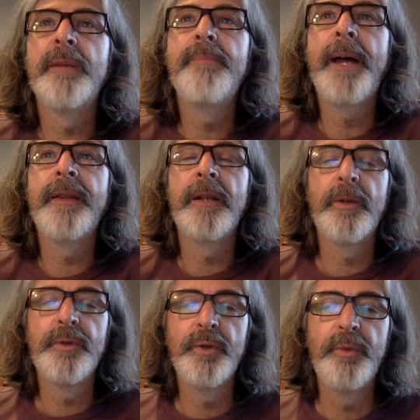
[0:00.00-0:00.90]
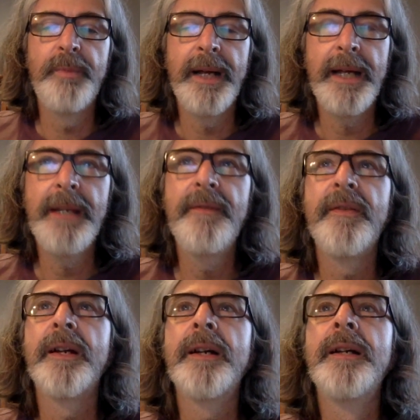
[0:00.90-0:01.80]
and pathological
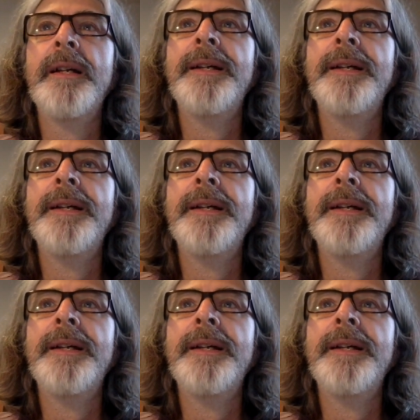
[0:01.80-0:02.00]
behaviour.